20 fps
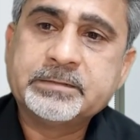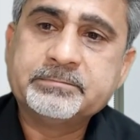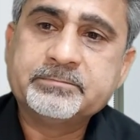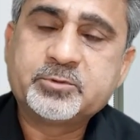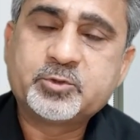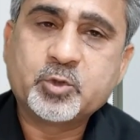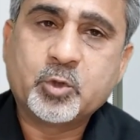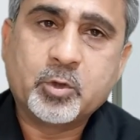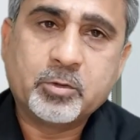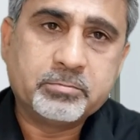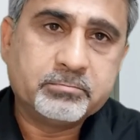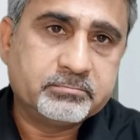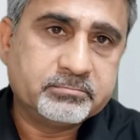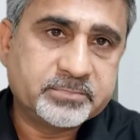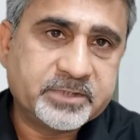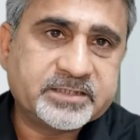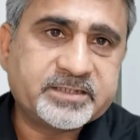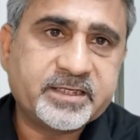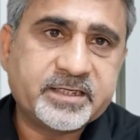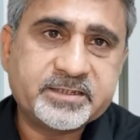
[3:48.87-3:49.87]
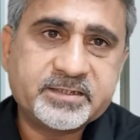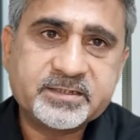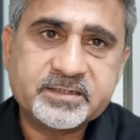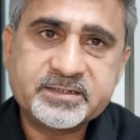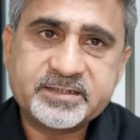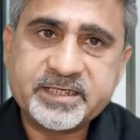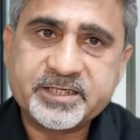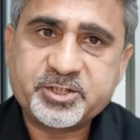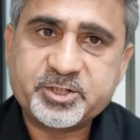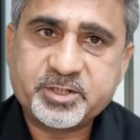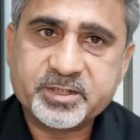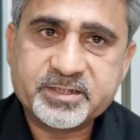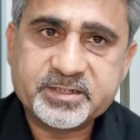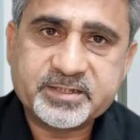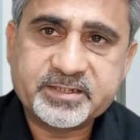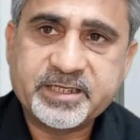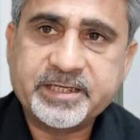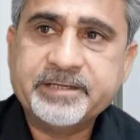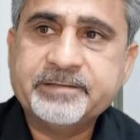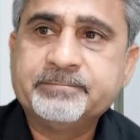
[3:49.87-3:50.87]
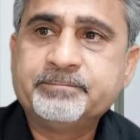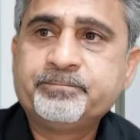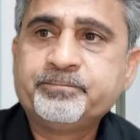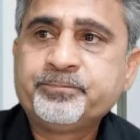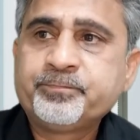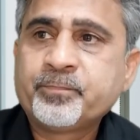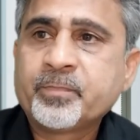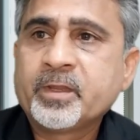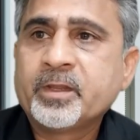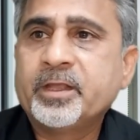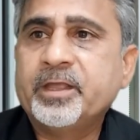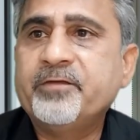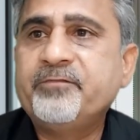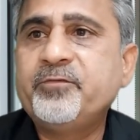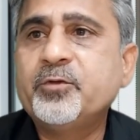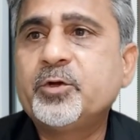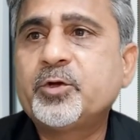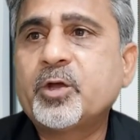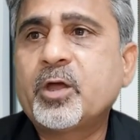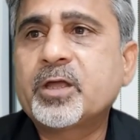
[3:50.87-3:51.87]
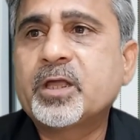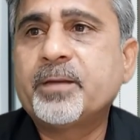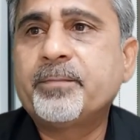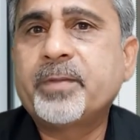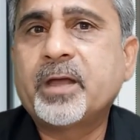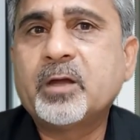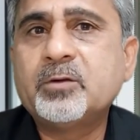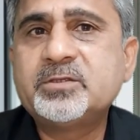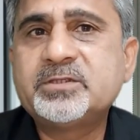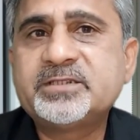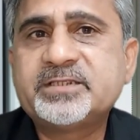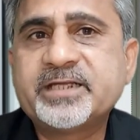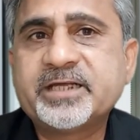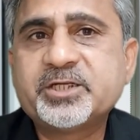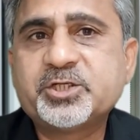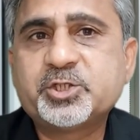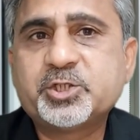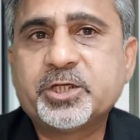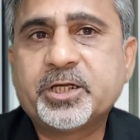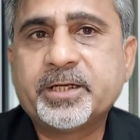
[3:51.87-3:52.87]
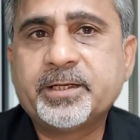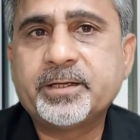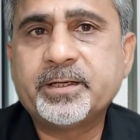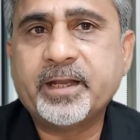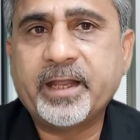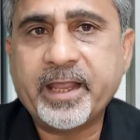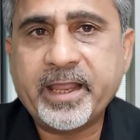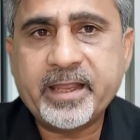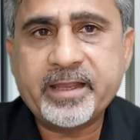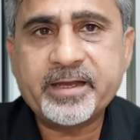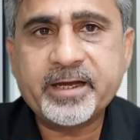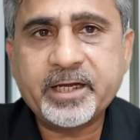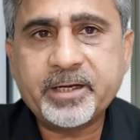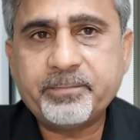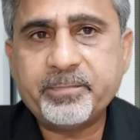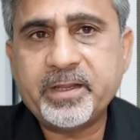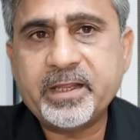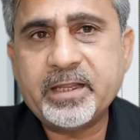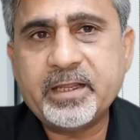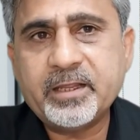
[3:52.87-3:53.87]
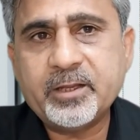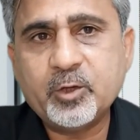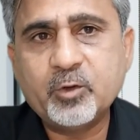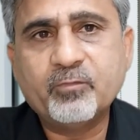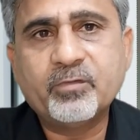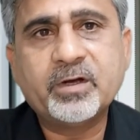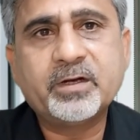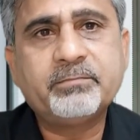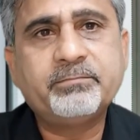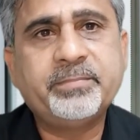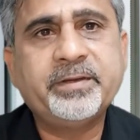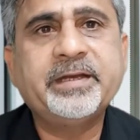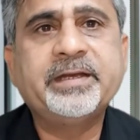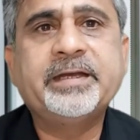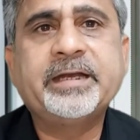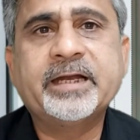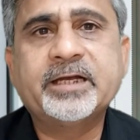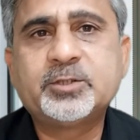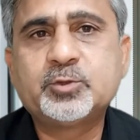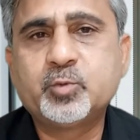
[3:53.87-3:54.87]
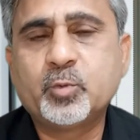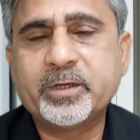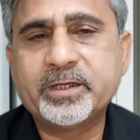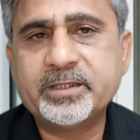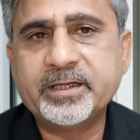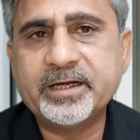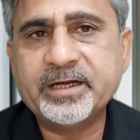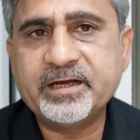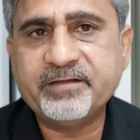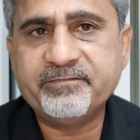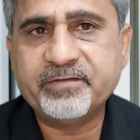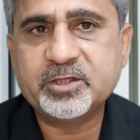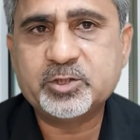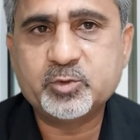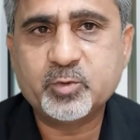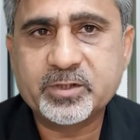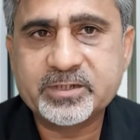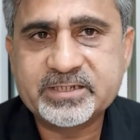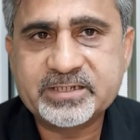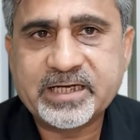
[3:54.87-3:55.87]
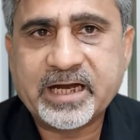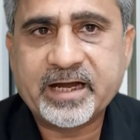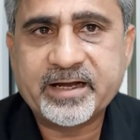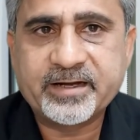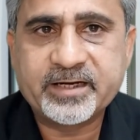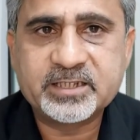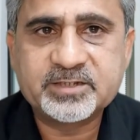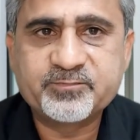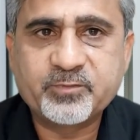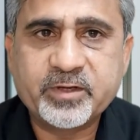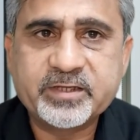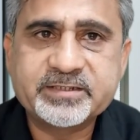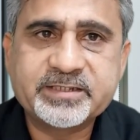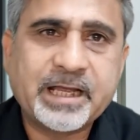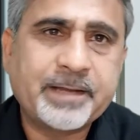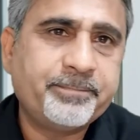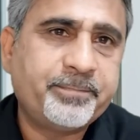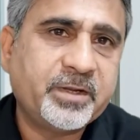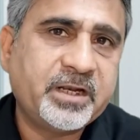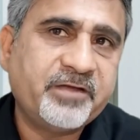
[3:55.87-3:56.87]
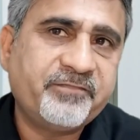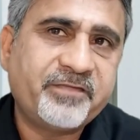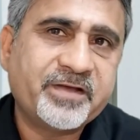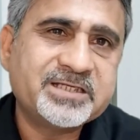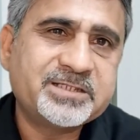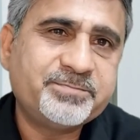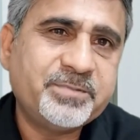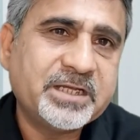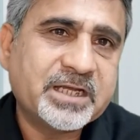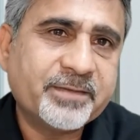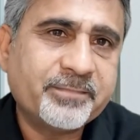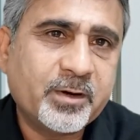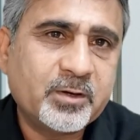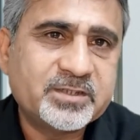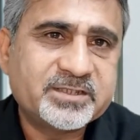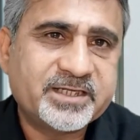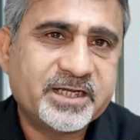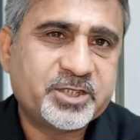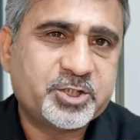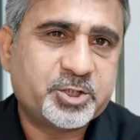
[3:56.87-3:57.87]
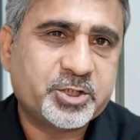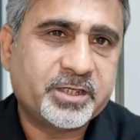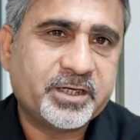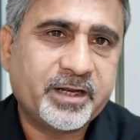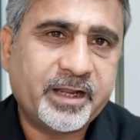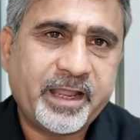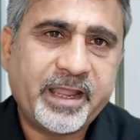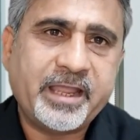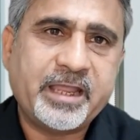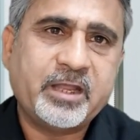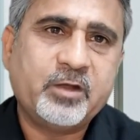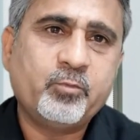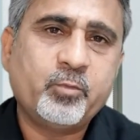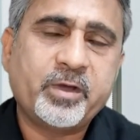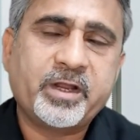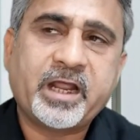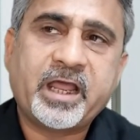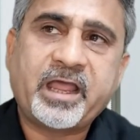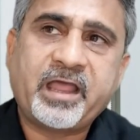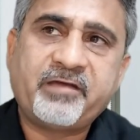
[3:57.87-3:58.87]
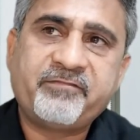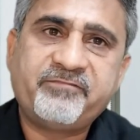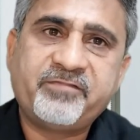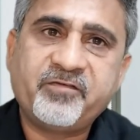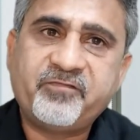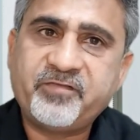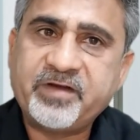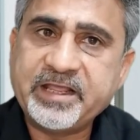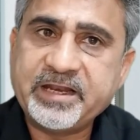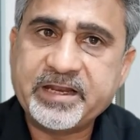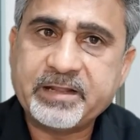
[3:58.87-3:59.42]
So this is section C. If you talk about section A and B, you will be dealt with individual standards. For example, if I speak about section A, where I have 15